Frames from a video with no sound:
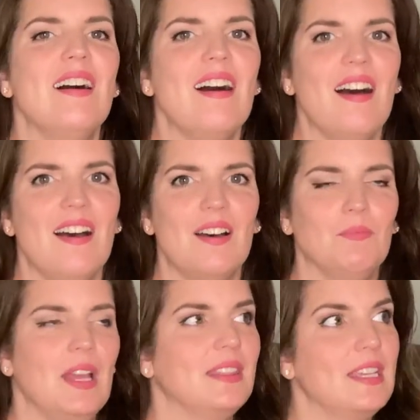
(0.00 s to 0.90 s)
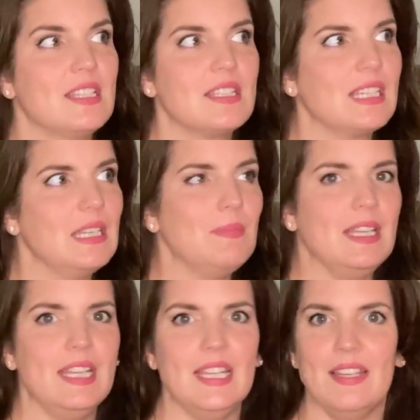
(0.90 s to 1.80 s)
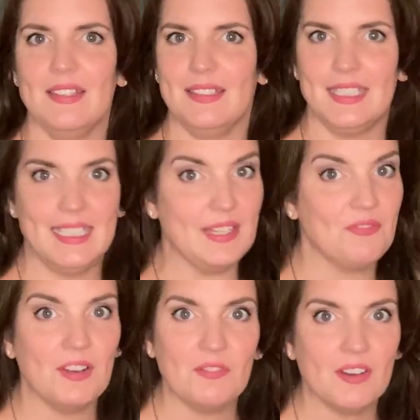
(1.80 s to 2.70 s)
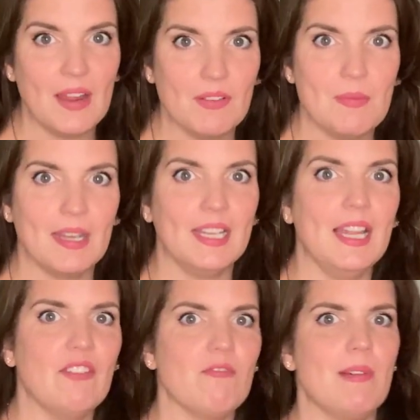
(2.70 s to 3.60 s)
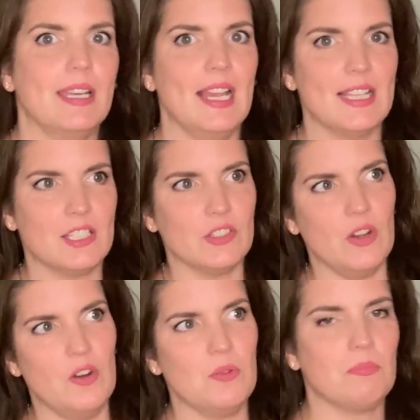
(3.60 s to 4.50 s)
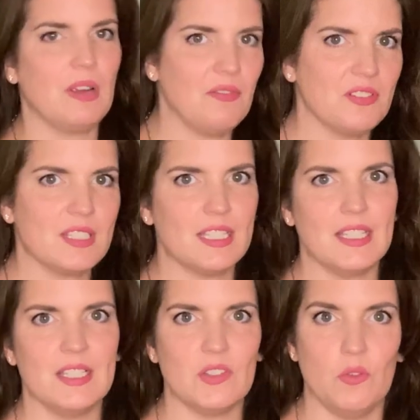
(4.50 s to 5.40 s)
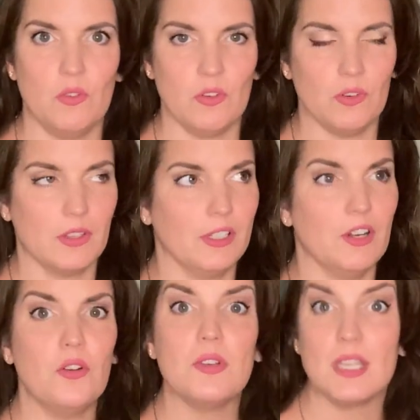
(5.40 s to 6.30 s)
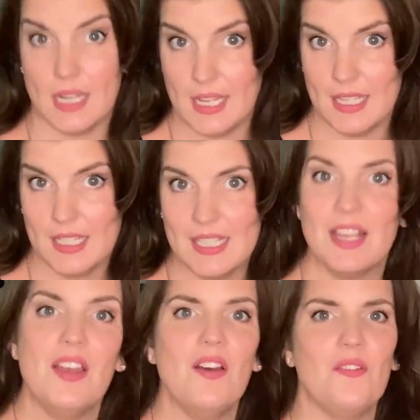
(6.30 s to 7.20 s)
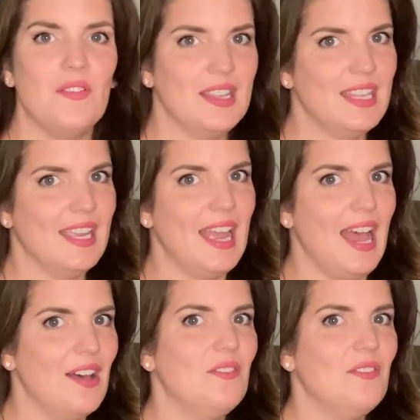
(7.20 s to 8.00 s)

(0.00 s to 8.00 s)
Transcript: Um, and this is going to be different for everybody. Everybody has their own preferences or their own needs when they have